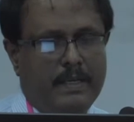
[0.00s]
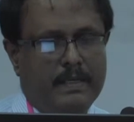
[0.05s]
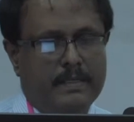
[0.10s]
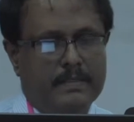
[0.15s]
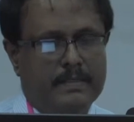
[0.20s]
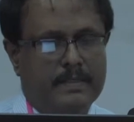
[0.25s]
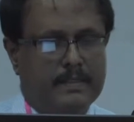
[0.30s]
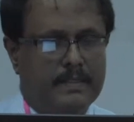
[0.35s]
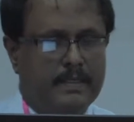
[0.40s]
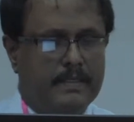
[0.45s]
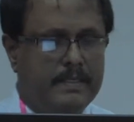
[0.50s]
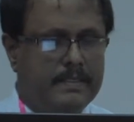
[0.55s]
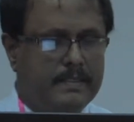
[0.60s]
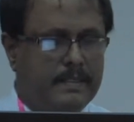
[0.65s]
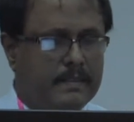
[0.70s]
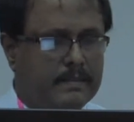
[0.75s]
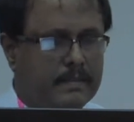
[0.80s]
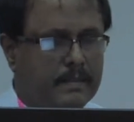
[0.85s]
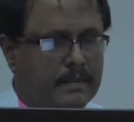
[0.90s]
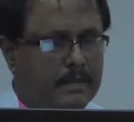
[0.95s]
interstitial
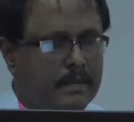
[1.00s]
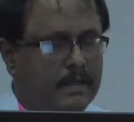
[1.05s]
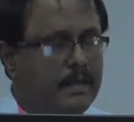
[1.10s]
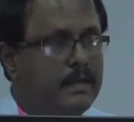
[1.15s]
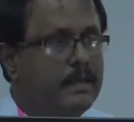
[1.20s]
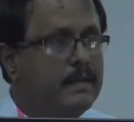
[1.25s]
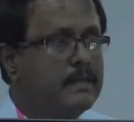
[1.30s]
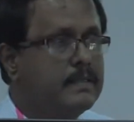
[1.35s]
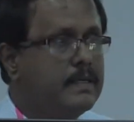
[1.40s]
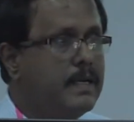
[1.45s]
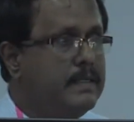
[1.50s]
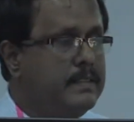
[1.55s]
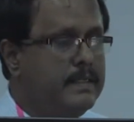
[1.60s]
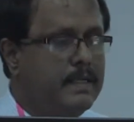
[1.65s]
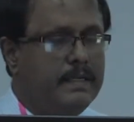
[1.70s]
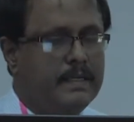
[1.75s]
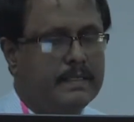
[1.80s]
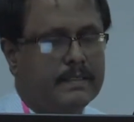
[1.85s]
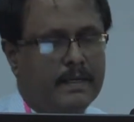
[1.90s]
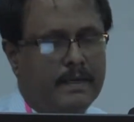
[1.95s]
disease,
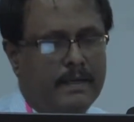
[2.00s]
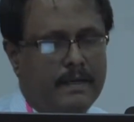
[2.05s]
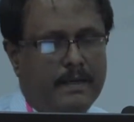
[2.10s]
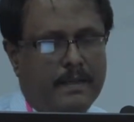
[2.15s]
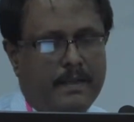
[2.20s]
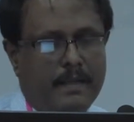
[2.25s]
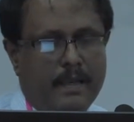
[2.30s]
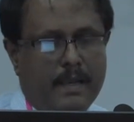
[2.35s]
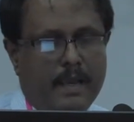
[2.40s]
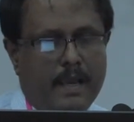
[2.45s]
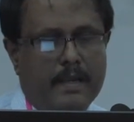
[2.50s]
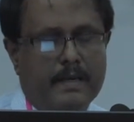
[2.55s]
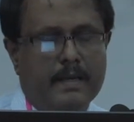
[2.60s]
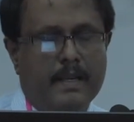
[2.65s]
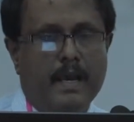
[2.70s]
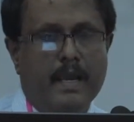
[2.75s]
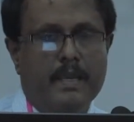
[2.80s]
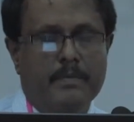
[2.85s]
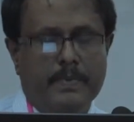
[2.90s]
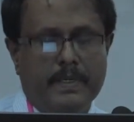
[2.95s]
congenital, and
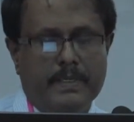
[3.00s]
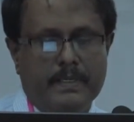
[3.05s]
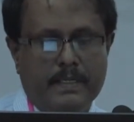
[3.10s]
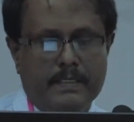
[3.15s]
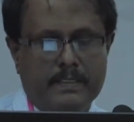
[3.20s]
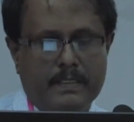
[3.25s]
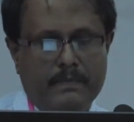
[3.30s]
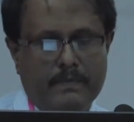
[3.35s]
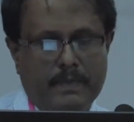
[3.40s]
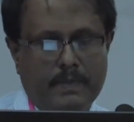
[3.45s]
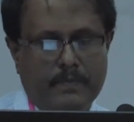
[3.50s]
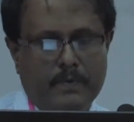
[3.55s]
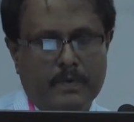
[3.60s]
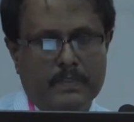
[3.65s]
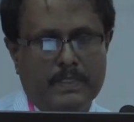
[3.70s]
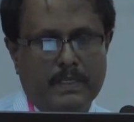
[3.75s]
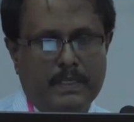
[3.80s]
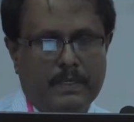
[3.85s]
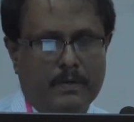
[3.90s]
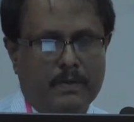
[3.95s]
hypertensive
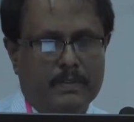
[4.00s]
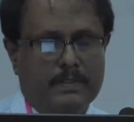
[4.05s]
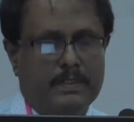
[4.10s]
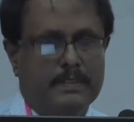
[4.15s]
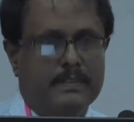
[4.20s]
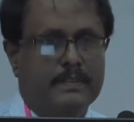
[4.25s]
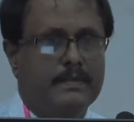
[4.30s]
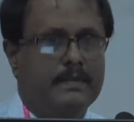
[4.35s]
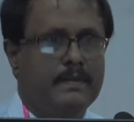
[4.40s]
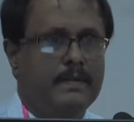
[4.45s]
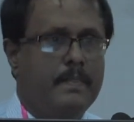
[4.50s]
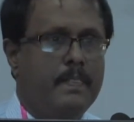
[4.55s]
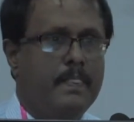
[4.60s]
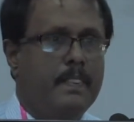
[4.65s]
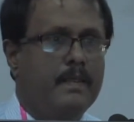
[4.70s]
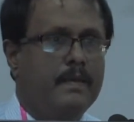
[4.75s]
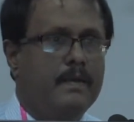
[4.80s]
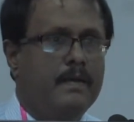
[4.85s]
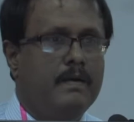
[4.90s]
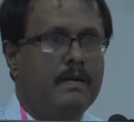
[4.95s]
nephrosclerosis.
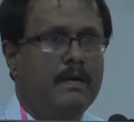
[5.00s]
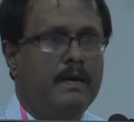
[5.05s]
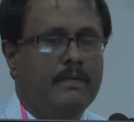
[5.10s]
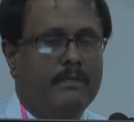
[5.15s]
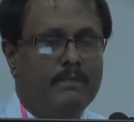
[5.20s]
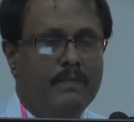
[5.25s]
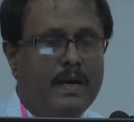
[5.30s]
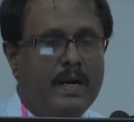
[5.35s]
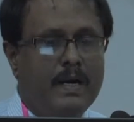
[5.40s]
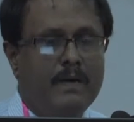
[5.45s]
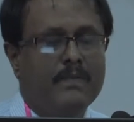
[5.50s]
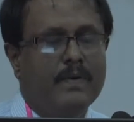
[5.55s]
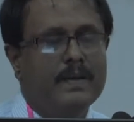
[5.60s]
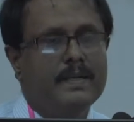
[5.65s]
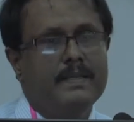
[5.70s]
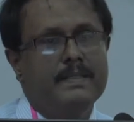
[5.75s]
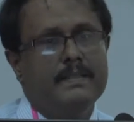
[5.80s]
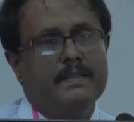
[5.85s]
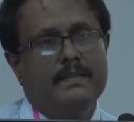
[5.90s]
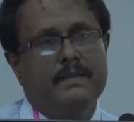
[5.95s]

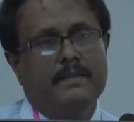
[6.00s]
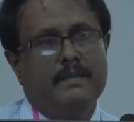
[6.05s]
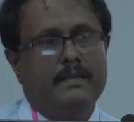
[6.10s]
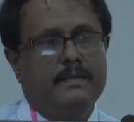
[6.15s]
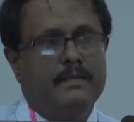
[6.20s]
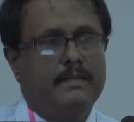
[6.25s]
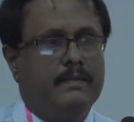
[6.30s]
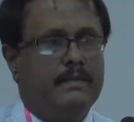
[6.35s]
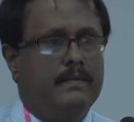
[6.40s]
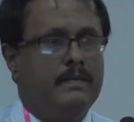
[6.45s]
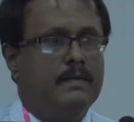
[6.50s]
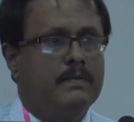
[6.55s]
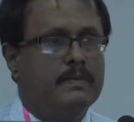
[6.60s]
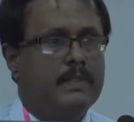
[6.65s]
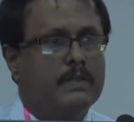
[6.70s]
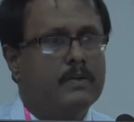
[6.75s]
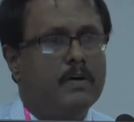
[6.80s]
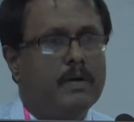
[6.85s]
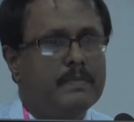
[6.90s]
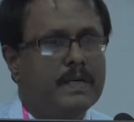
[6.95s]
Worldwide,
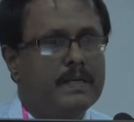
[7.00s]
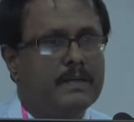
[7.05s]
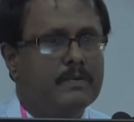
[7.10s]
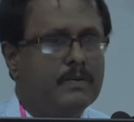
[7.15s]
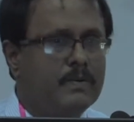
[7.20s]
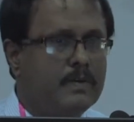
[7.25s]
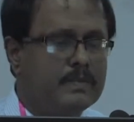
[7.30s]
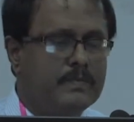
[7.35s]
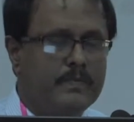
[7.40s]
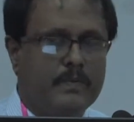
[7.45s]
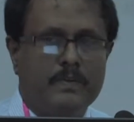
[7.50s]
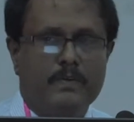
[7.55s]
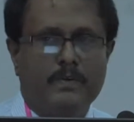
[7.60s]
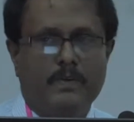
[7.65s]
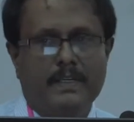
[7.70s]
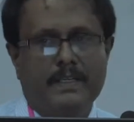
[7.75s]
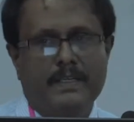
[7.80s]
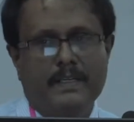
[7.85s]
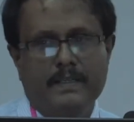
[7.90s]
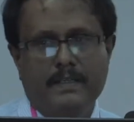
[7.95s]
the common cause for
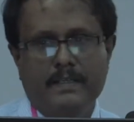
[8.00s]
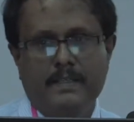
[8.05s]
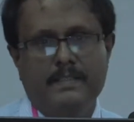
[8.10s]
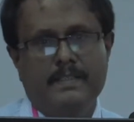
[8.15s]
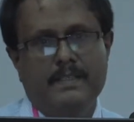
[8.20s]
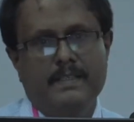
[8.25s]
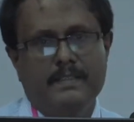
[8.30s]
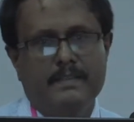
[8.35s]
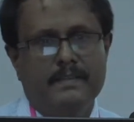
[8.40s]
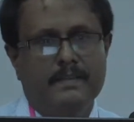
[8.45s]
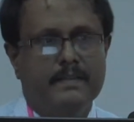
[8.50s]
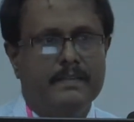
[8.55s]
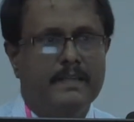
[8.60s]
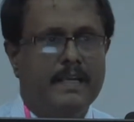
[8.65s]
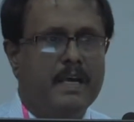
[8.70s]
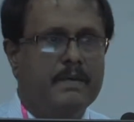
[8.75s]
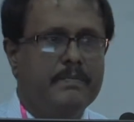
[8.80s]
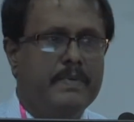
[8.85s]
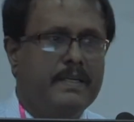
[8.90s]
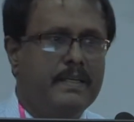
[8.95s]
chronic kidney disease,
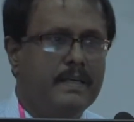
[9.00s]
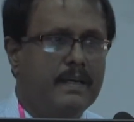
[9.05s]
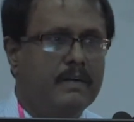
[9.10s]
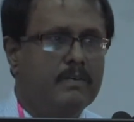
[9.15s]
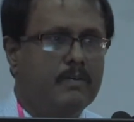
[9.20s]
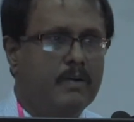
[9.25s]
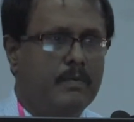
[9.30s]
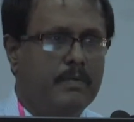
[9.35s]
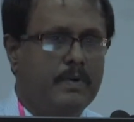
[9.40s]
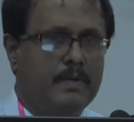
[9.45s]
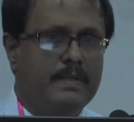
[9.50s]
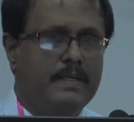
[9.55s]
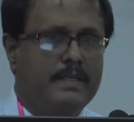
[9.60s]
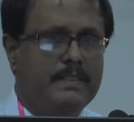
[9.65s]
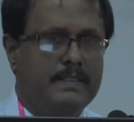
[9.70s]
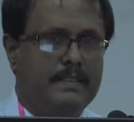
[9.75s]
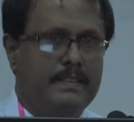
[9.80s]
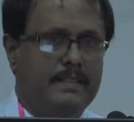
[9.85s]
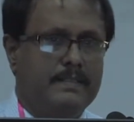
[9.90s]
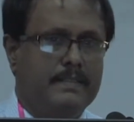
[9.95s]
diabetic and glomerular
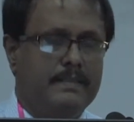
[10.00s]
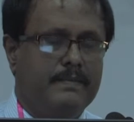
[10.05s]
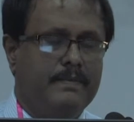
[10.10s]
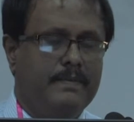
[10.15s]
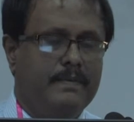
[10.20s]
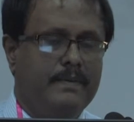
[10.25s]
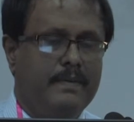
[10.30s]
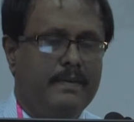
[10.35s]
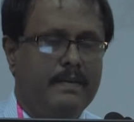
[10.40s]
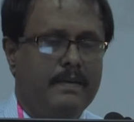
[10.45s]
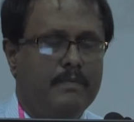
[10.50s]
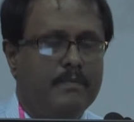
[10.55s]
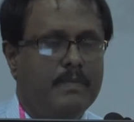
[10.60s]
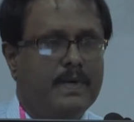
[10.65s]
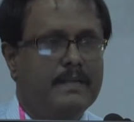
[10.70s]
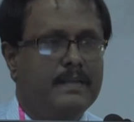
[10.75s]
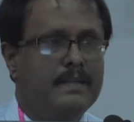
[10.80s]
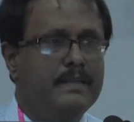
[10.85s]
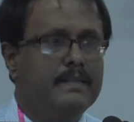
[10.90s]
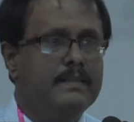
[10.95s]
disease.
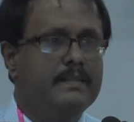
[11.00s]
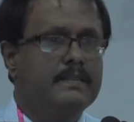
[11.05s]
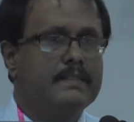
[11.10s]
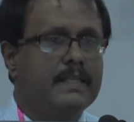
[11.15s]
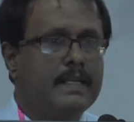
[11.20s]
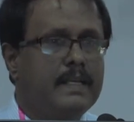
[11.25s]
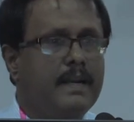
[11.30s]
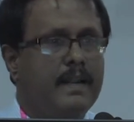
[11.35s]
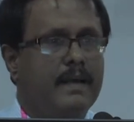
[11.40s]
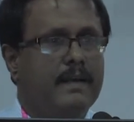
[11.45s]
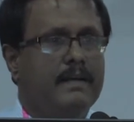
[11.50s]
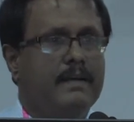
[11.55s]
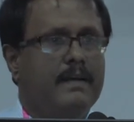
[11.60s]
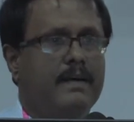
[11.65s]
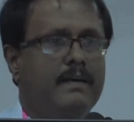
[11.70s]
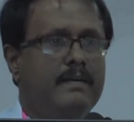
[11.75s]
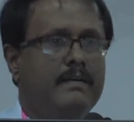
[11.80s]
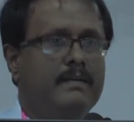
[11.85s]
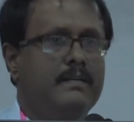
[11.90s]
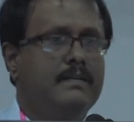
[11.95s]
But in Sri
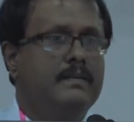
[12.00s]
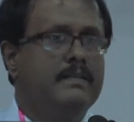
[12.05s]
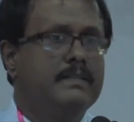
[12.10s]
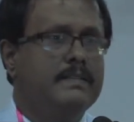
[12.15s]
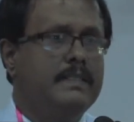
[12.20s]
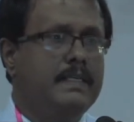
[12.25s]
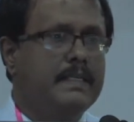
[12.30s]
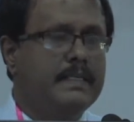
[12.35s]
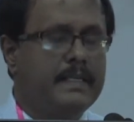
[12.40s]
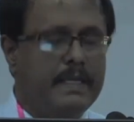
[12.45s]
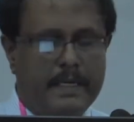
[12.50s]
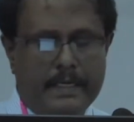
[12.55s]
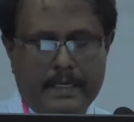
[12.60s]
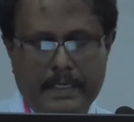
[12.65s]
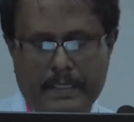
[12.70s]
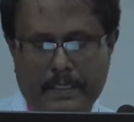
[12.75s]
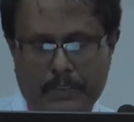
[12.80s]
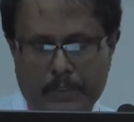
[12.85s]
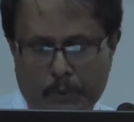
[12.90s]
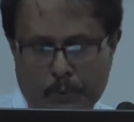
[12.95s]
Lanka,
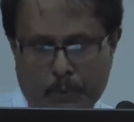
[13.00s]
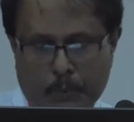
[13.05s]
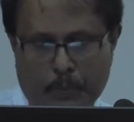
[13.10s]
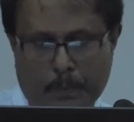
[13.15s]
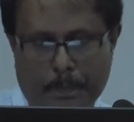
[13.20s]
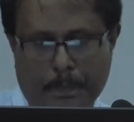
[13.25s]
CKDU.